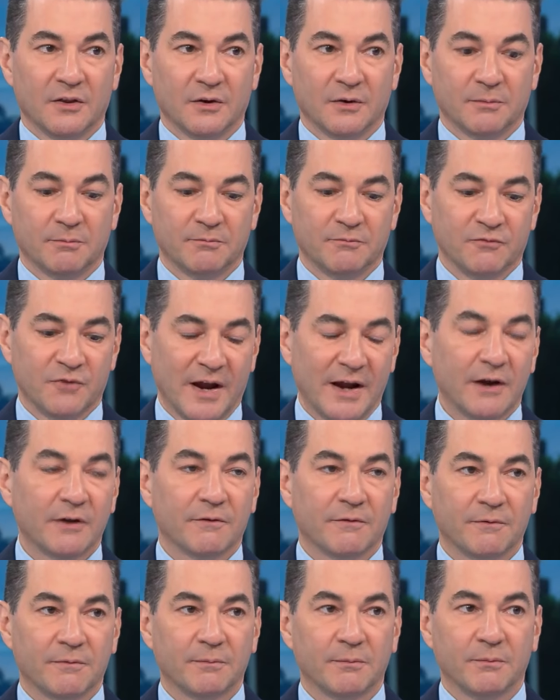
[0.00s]
the rate
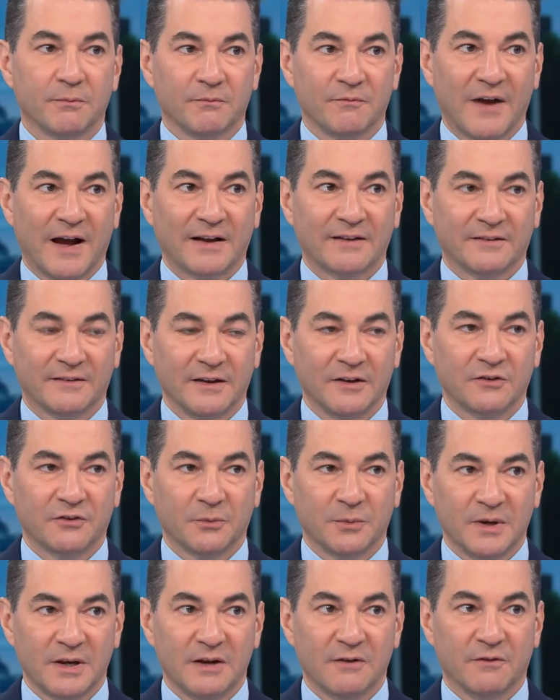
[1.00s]
of
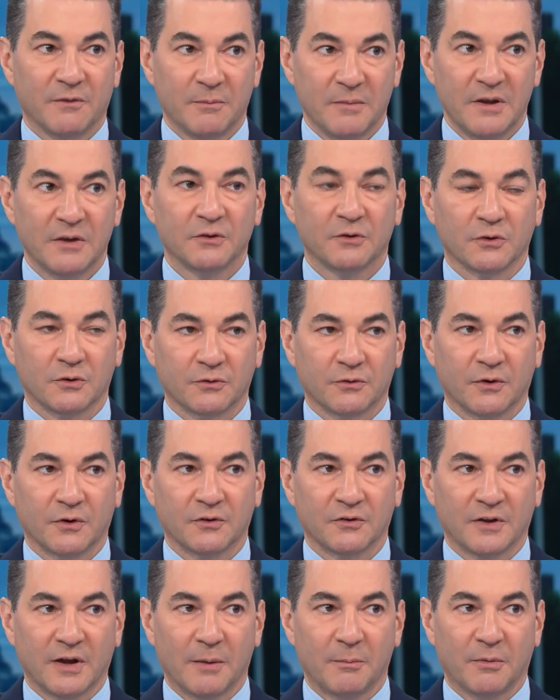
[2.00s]
vaccination we need for measles, for
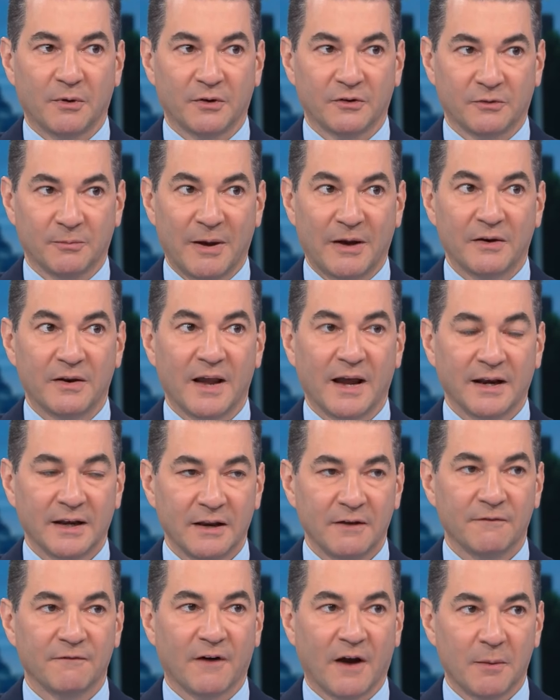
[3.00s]
example, is about
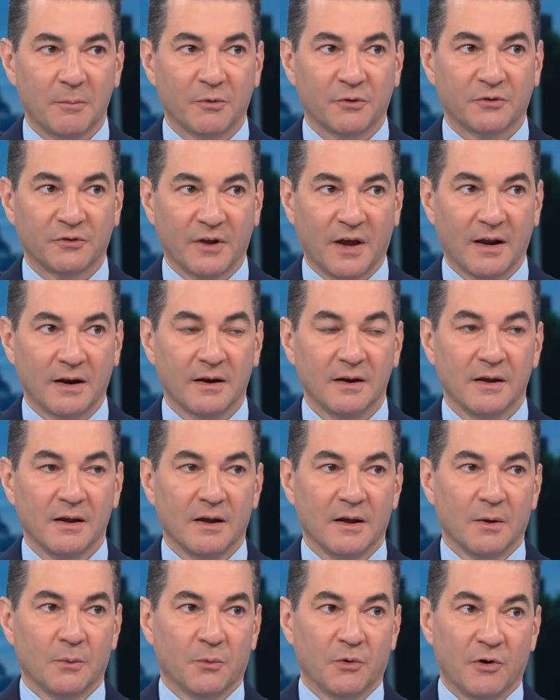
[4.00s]
95%.
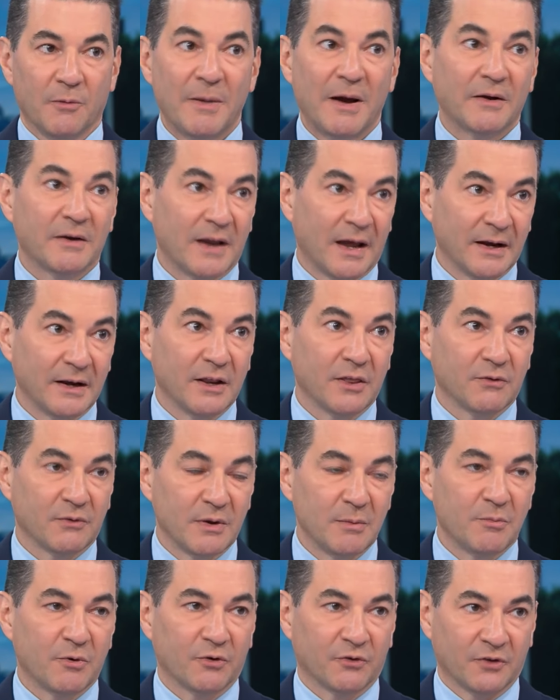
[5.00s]
We're about
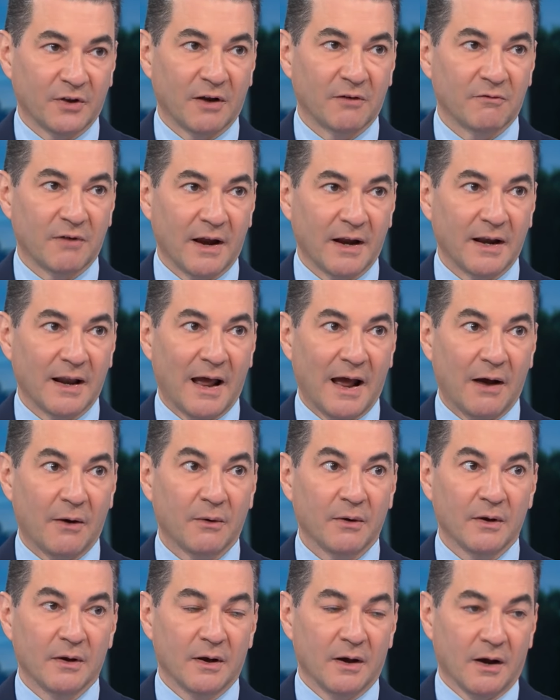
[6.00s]
93% right
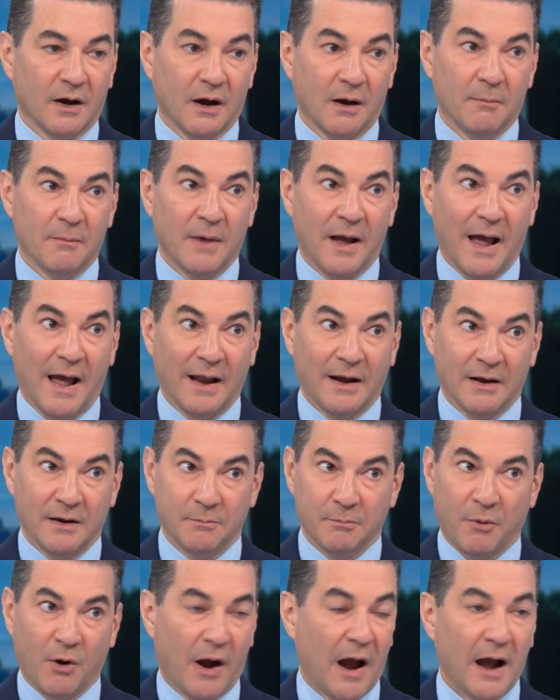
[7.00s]
now. And
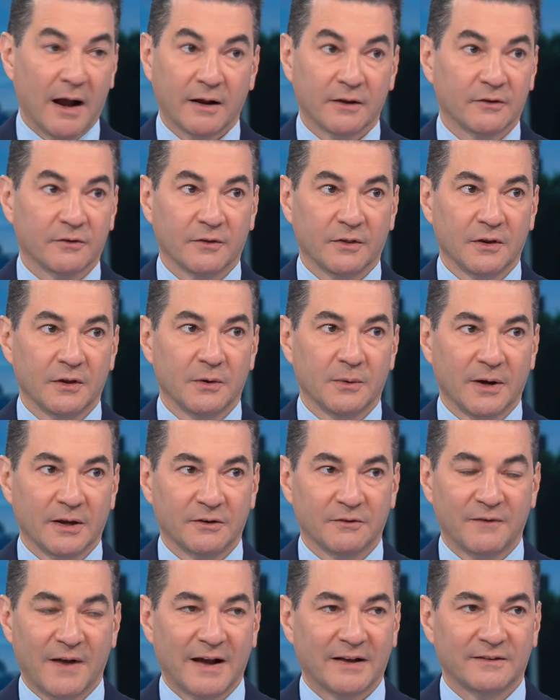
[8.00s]
in pockets of the
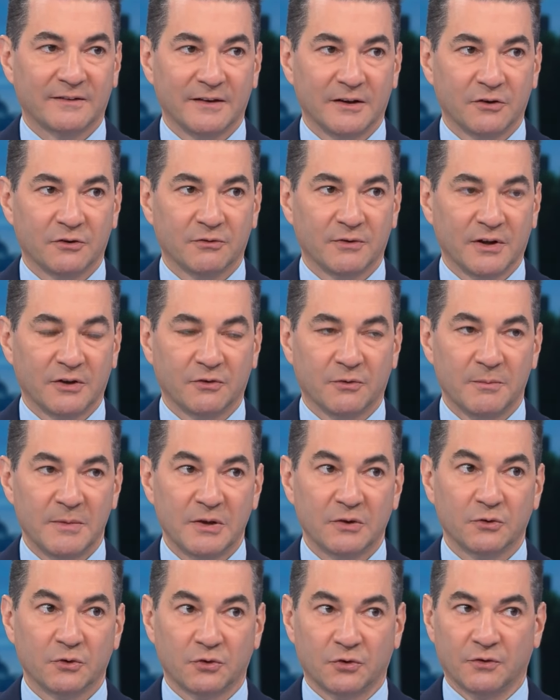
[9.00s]
U.S., vaccination rates for
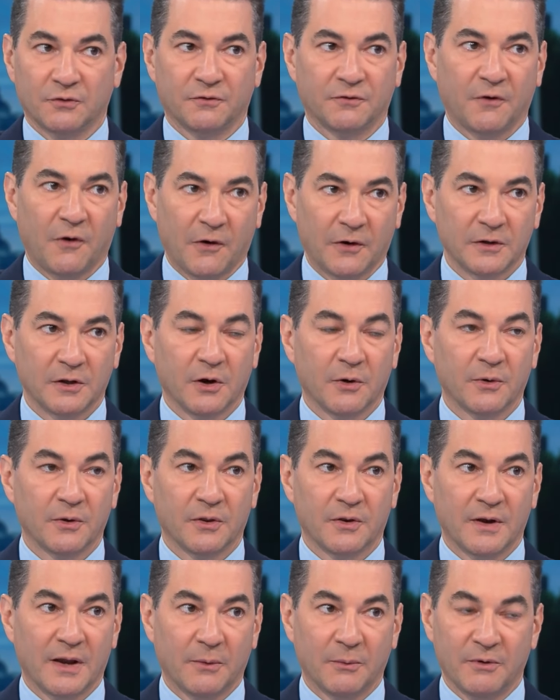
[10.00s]
measles are far
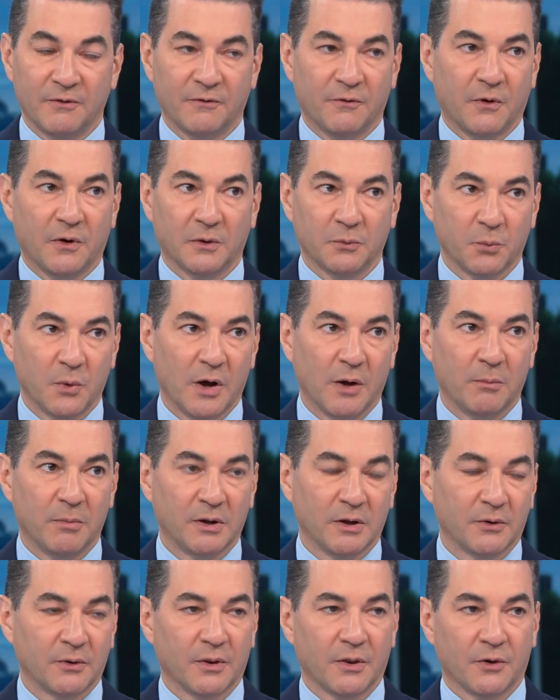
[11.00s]
lower than that. We've fallen well
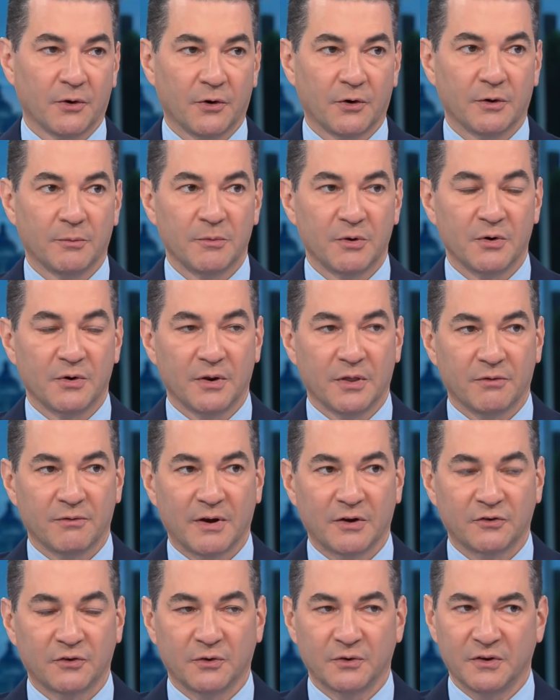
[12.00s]
below the herd immunity
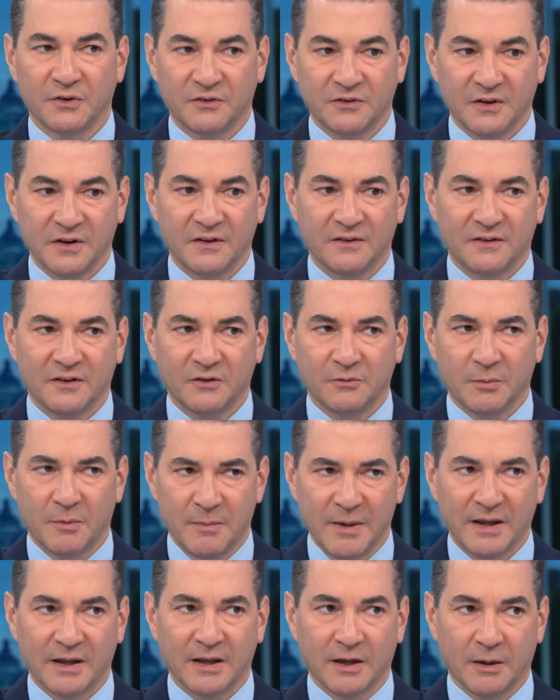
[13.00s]
threshold. The CDC has
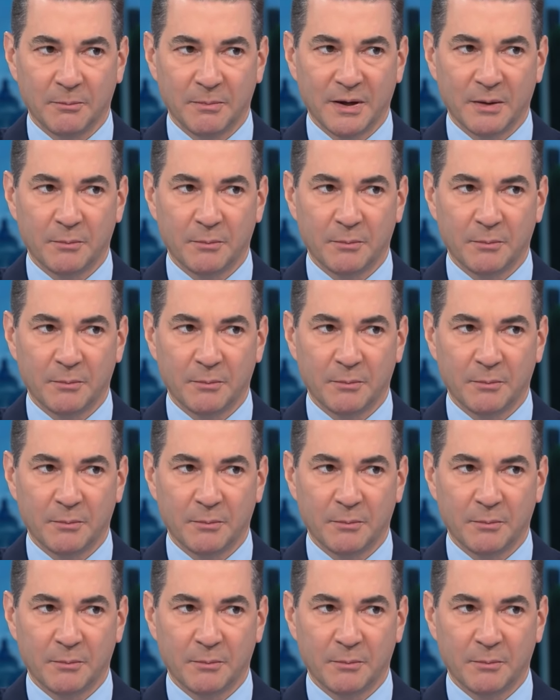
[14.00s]
been making a